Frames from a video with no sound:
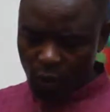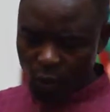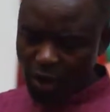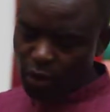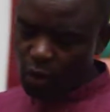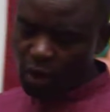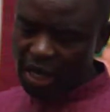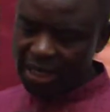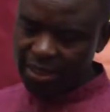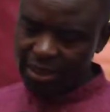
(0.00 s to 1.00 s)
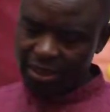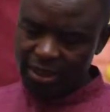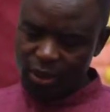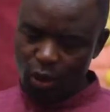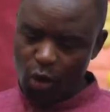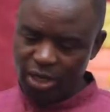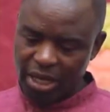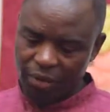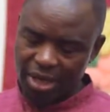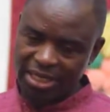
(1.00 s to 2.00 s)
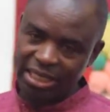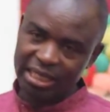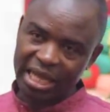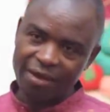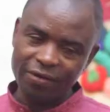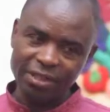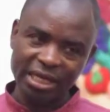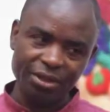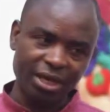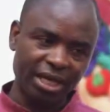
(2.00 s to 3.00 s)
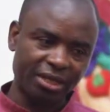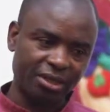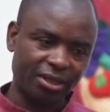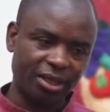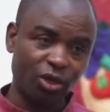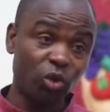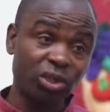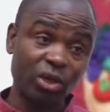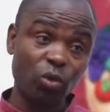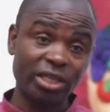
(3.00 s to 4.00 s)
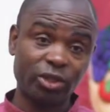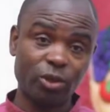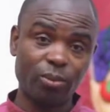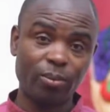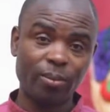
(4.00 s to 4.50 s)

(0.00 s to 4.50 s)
When you look at God creating the heavens and the earth using wisdom,